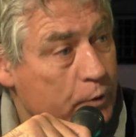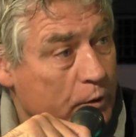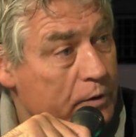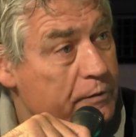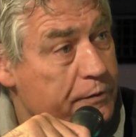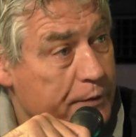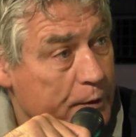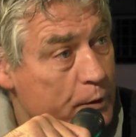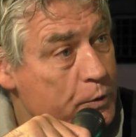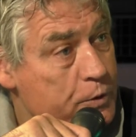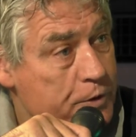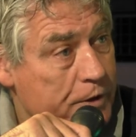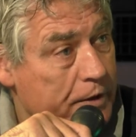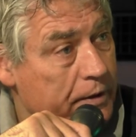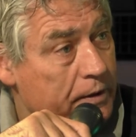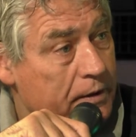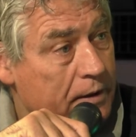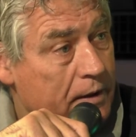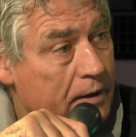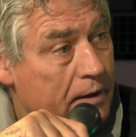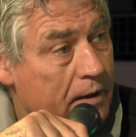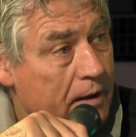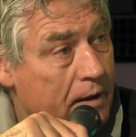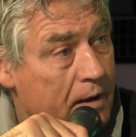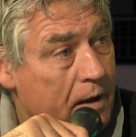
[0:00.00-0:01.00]
to the future,
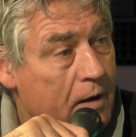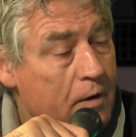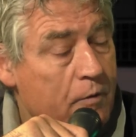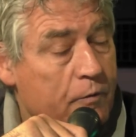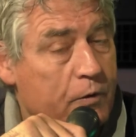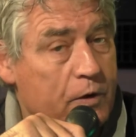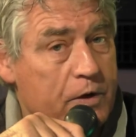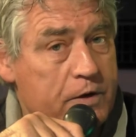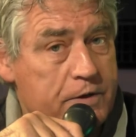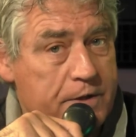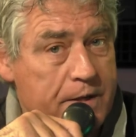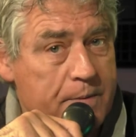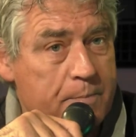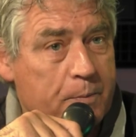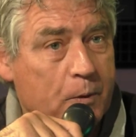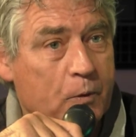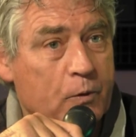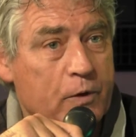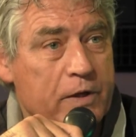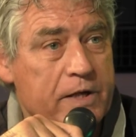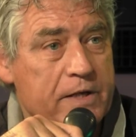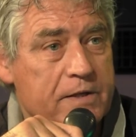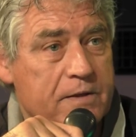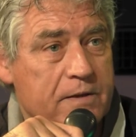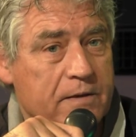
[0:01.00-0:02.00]
for the
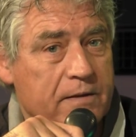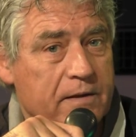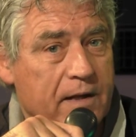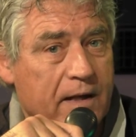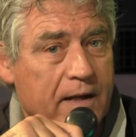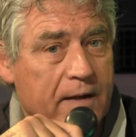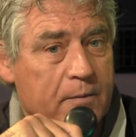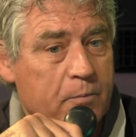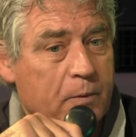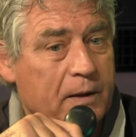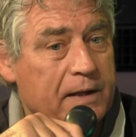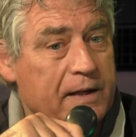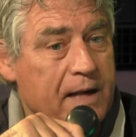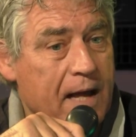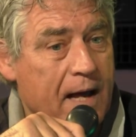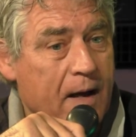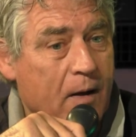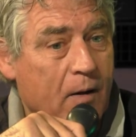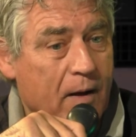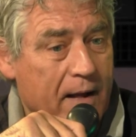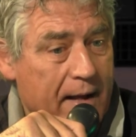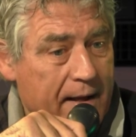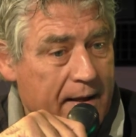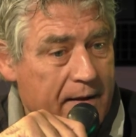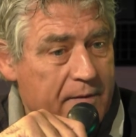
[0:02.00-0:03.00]
simple reason that we
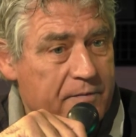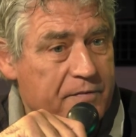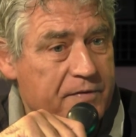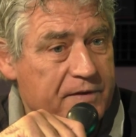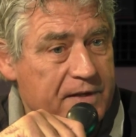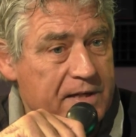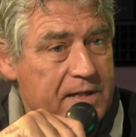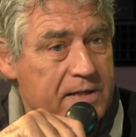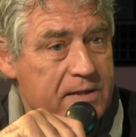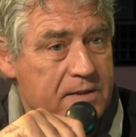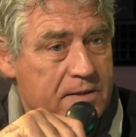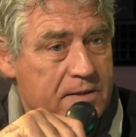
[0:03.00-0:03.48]
now have